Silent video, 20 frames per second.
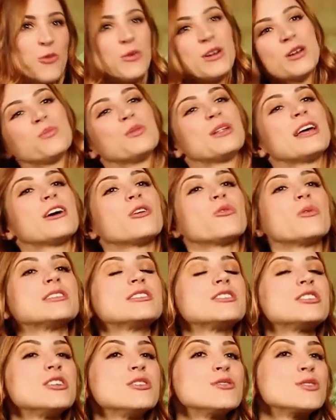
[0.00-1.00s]
When a player
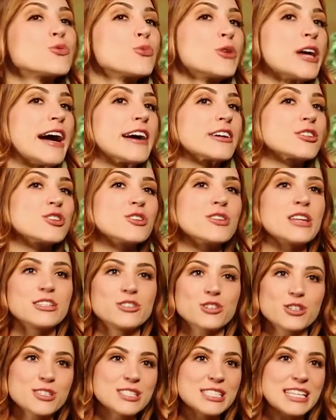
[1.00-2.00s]
wants to use a reaction,
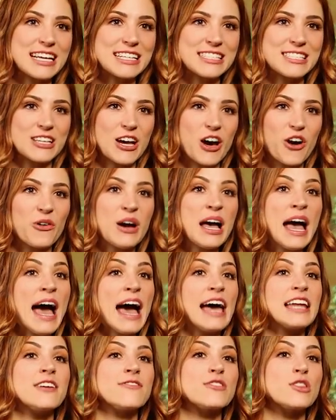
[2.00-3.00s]
they just say so,
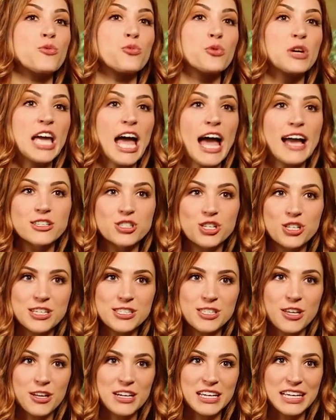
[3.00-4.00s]
and if the
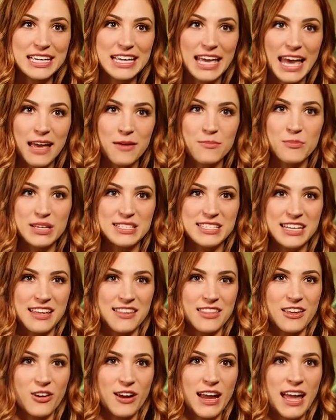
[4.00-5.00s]
reaction is on a gambit
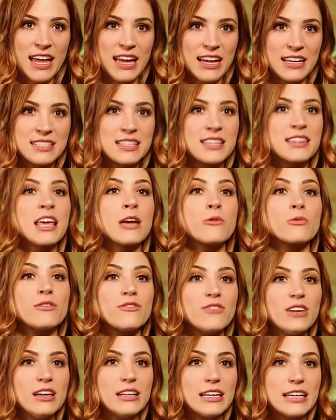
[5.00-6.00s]
in their hand, they
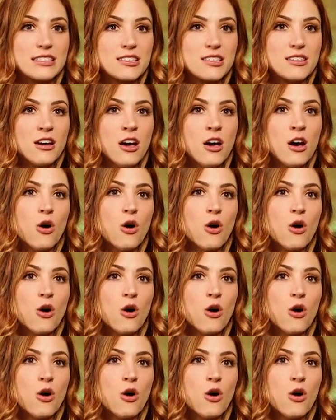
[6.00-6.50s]
reveal it.